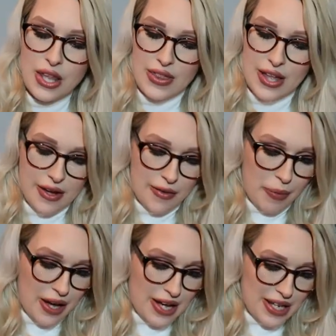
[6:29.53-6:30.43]
They're
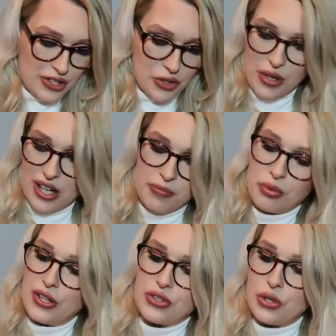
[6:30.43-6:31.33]
by some kind of
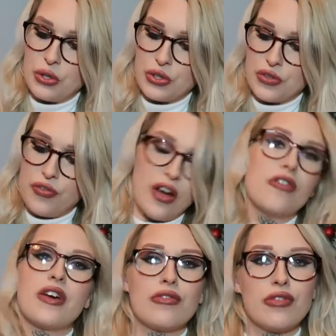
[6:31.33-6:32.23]
brand called
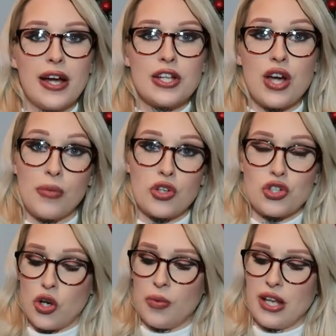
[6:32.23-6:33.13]
Velvet Rich. I'm not
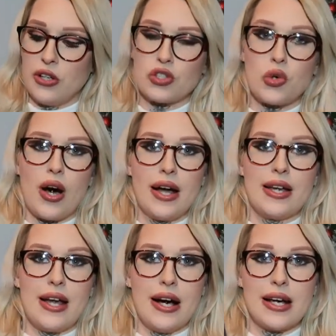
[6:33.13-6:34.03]
sure, but they looked quite
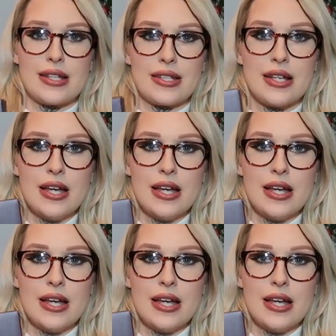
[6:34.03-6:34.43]
nice.